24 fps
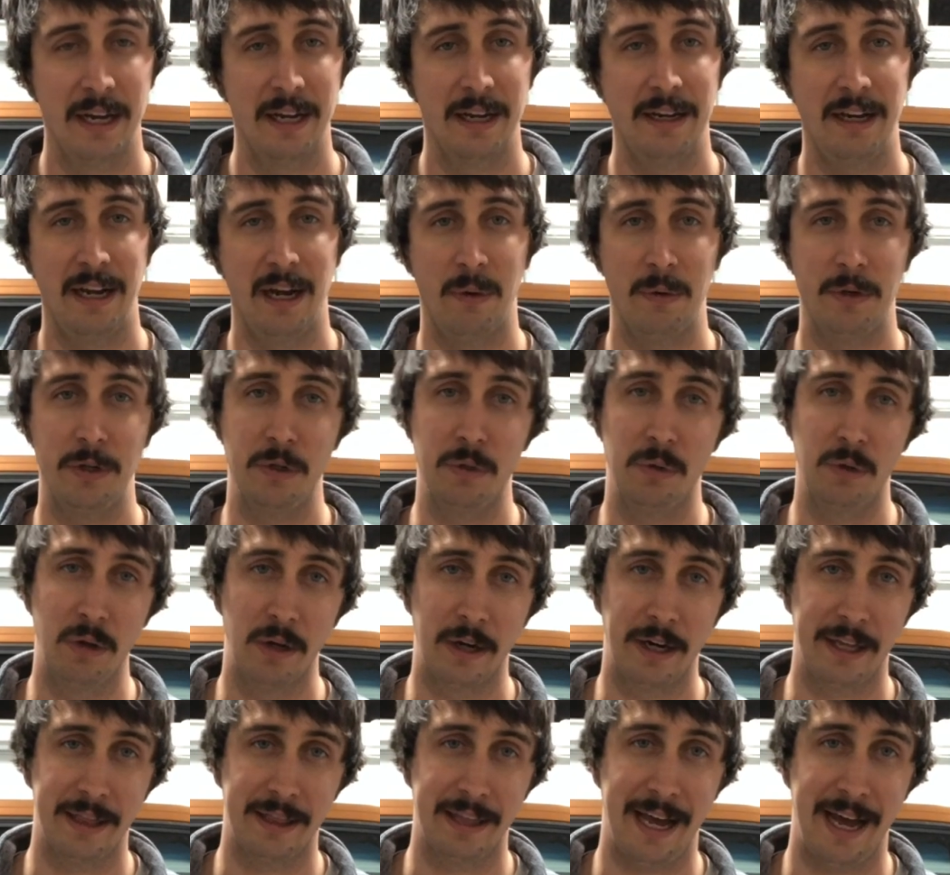Now, when you
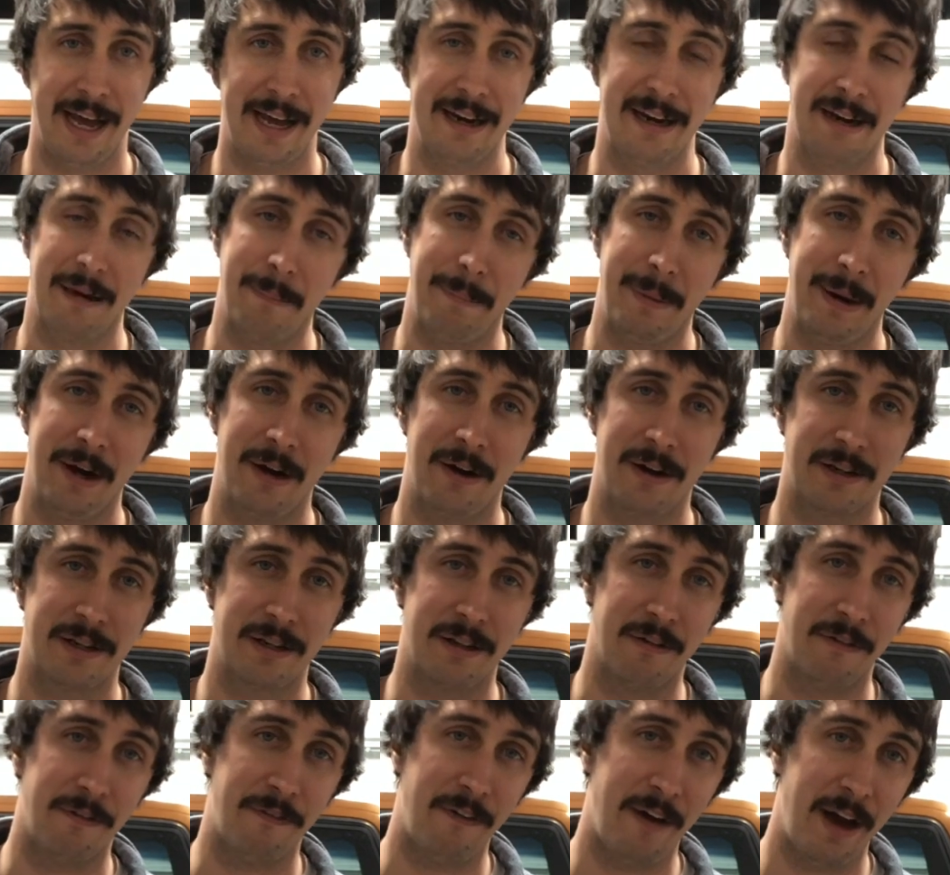look at that and compare it to
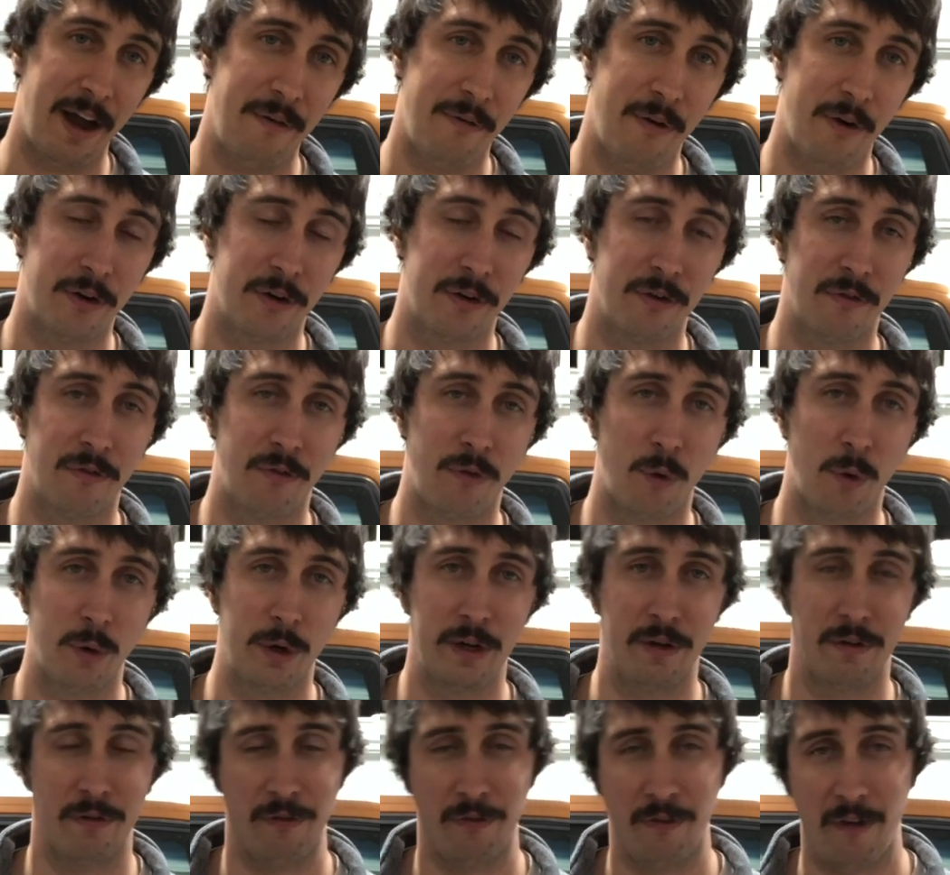the 540
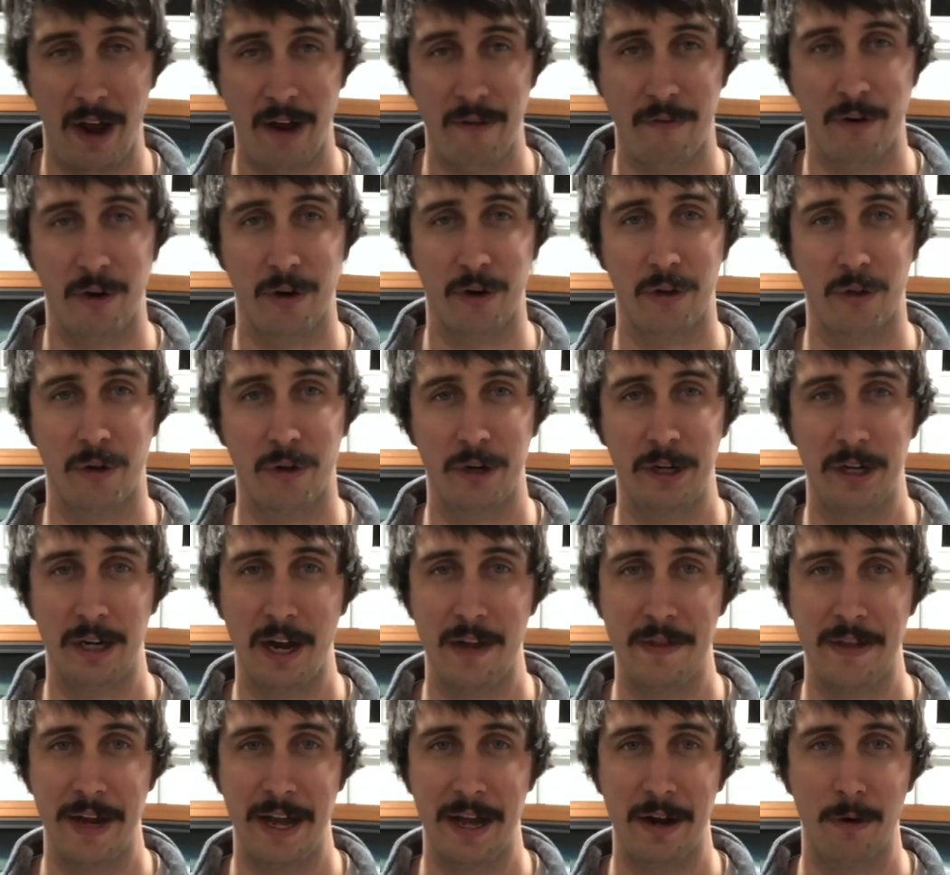and 539
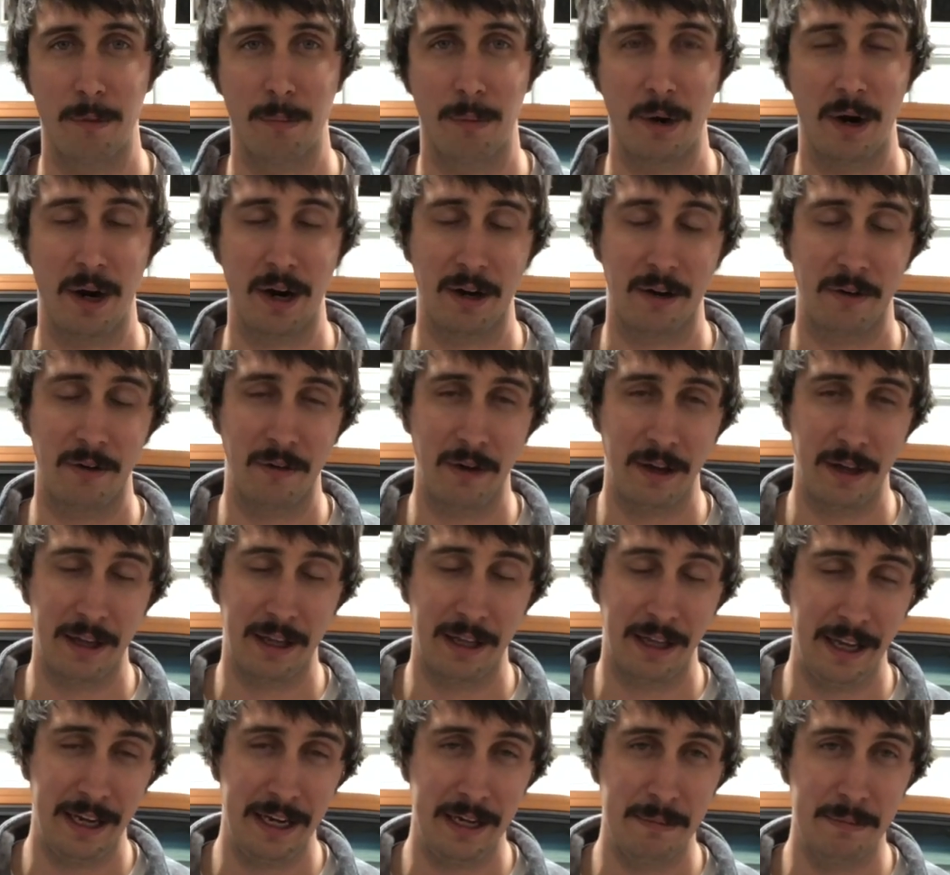that Edelbrock
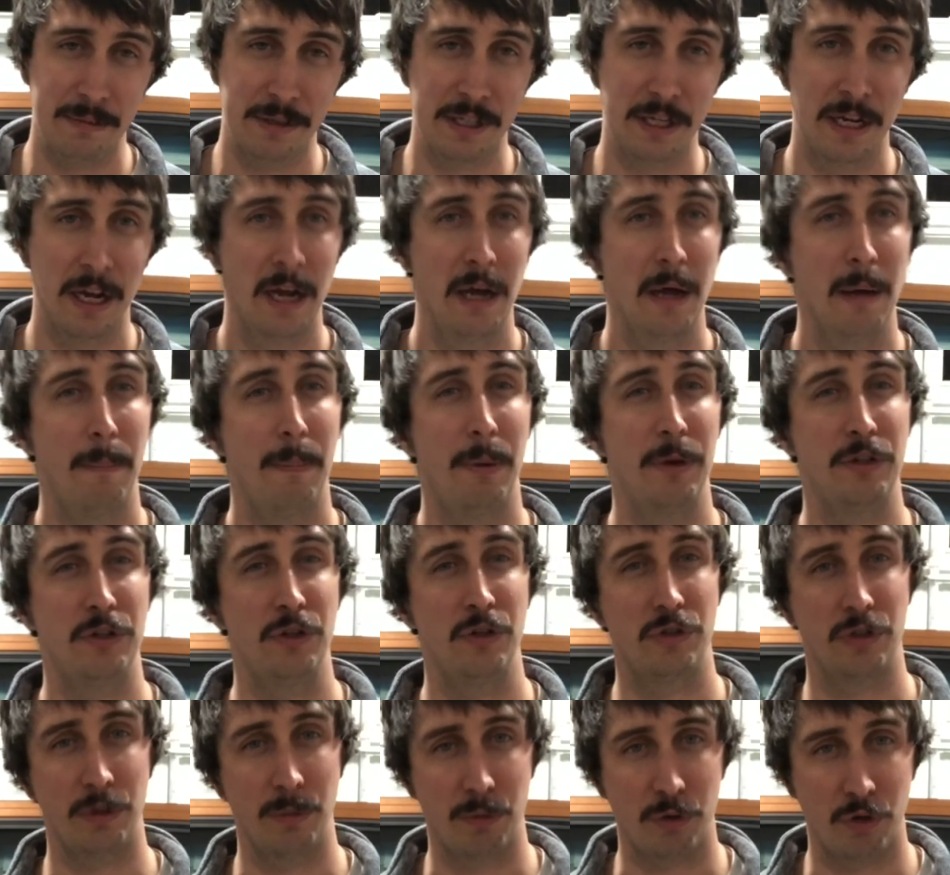claims, but you
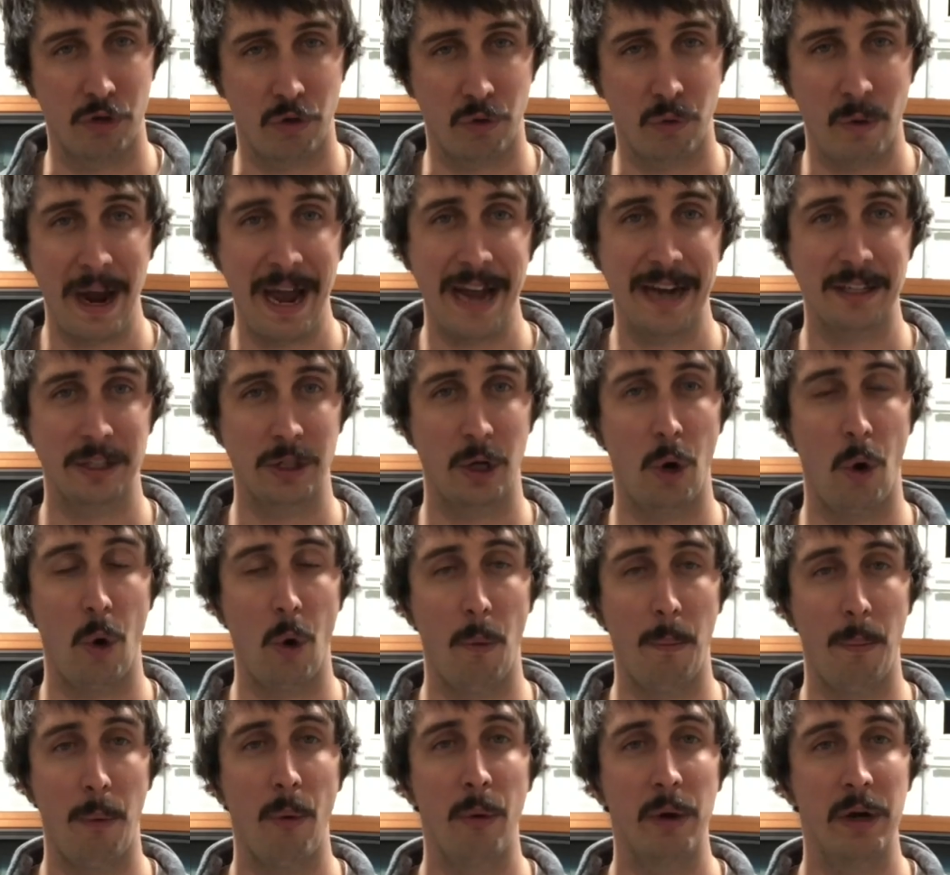subtract a whole
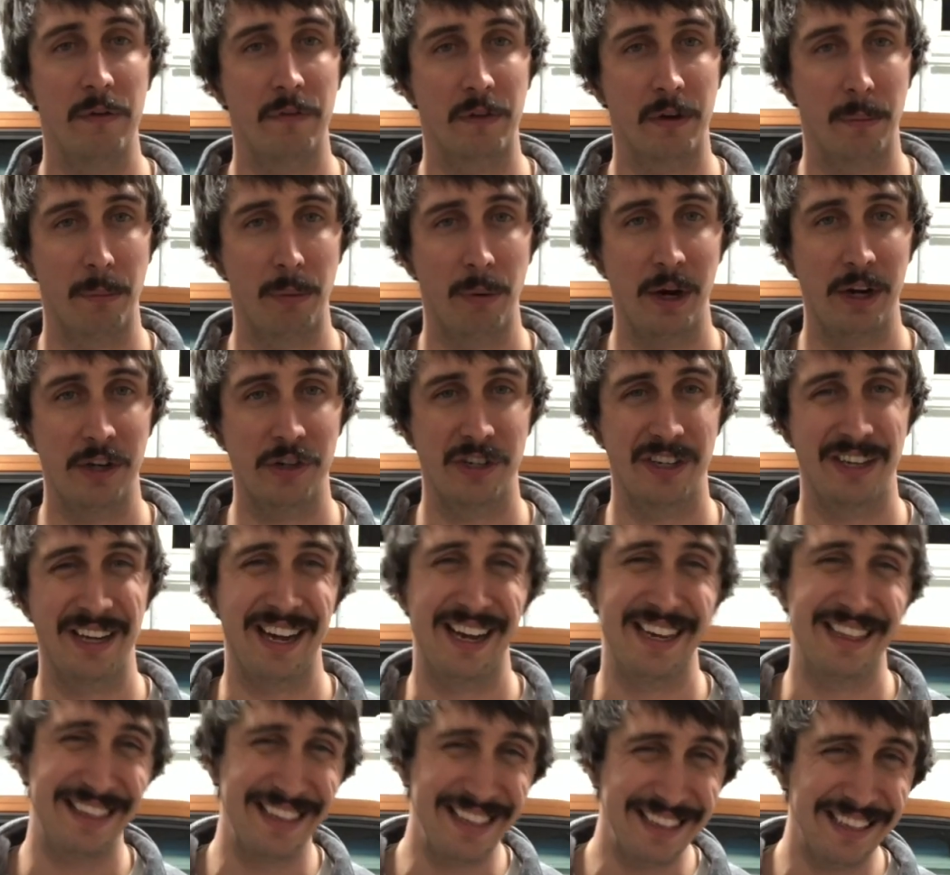point of compression, I
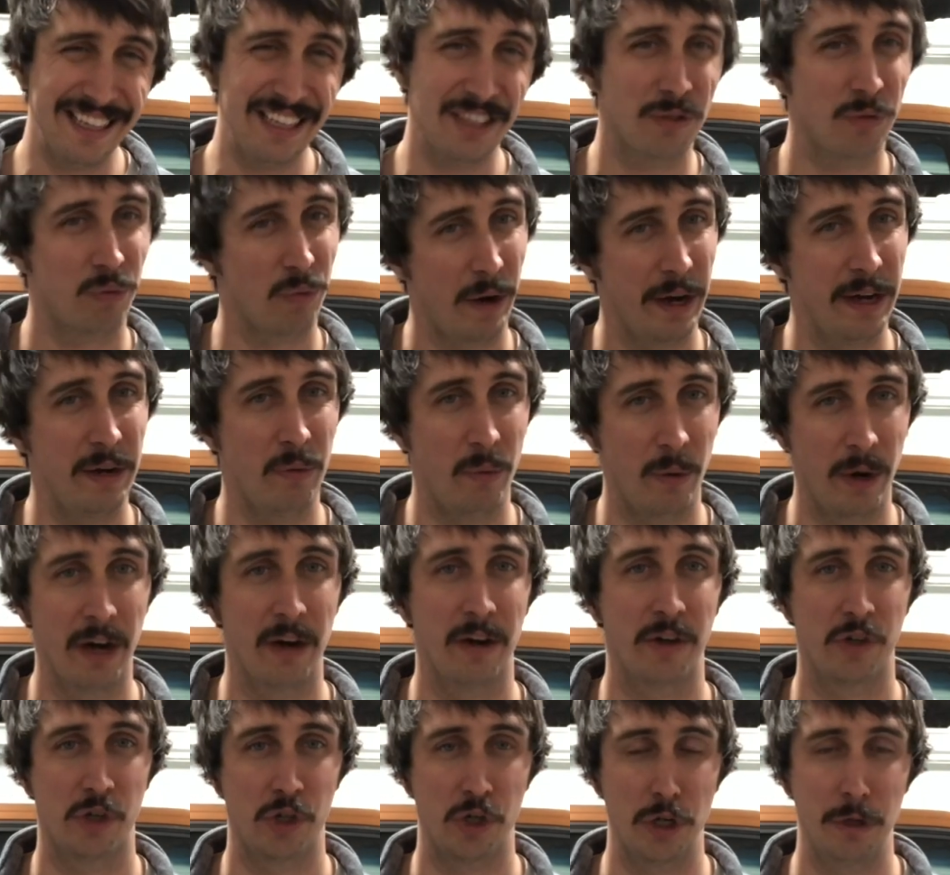think that's right where
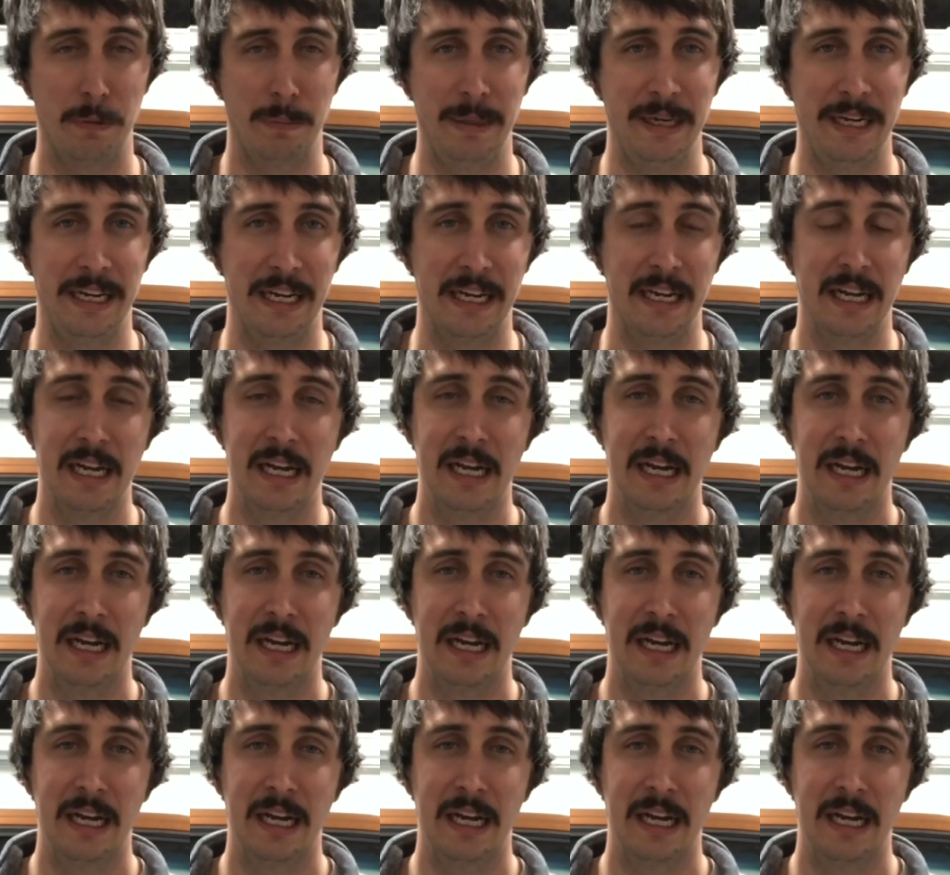it should be.